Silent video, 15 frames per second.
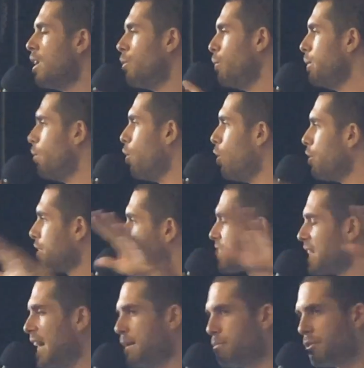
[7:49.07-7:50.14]
We were all the
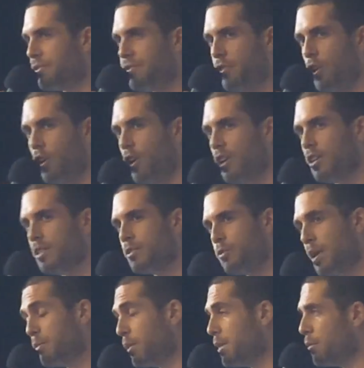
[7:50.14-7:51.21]
same before.
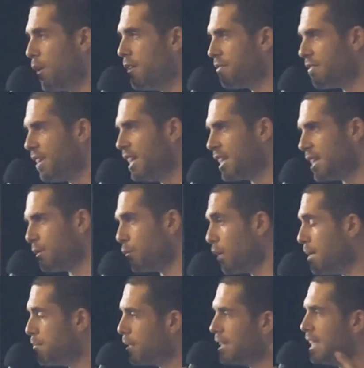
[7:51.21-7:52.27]
When we weren't vegan,
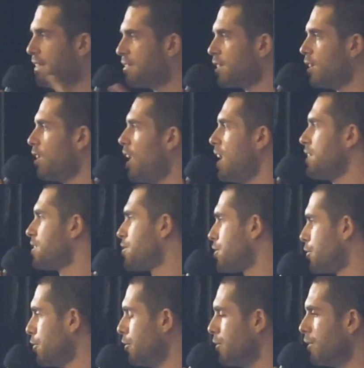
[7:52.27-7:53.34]
we believed the lies
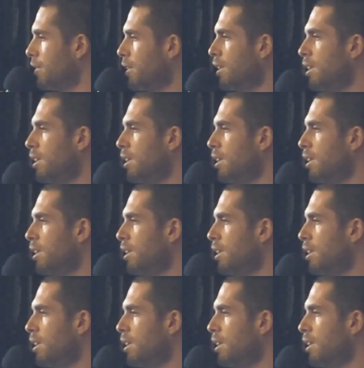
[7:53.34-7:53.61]
too.